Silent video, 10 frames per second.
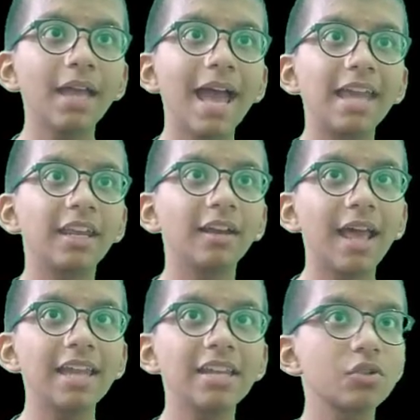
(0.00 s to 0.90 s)
and here
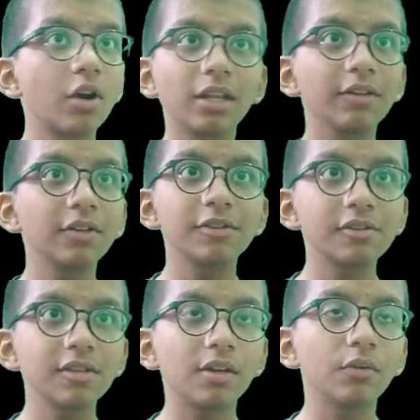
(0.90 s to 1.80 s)
n is not equals to
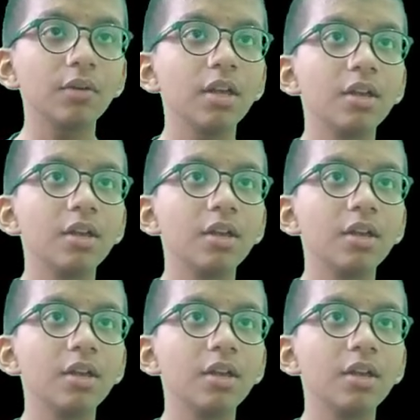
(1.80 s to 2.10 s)
0.